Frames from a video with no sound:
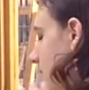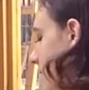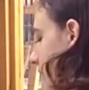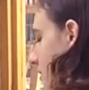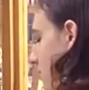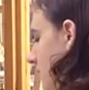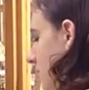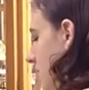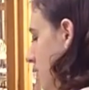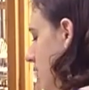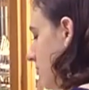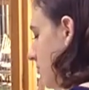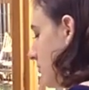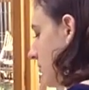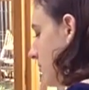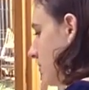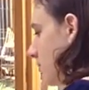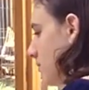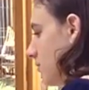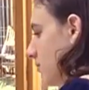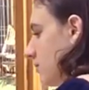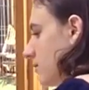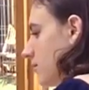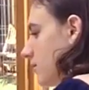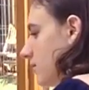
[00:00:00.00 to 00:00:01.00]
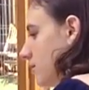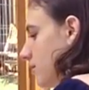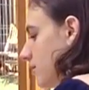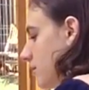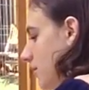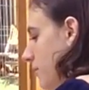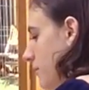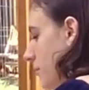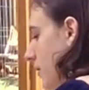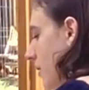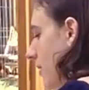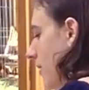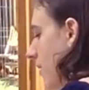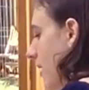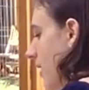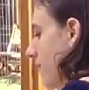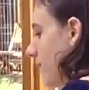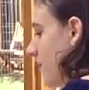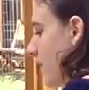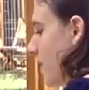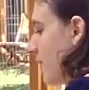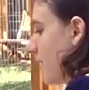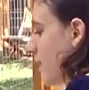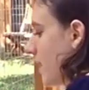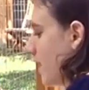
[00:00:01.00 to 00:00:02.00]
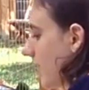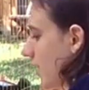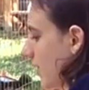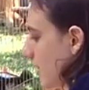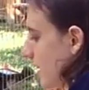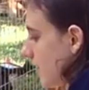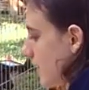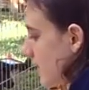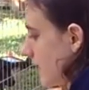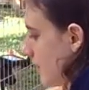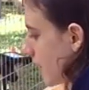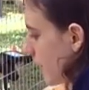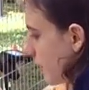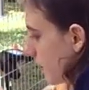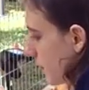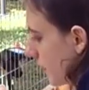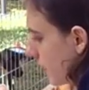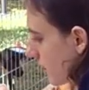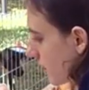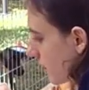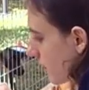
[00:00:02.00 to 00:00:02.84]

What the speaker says: is to do from real life. I think I need to take a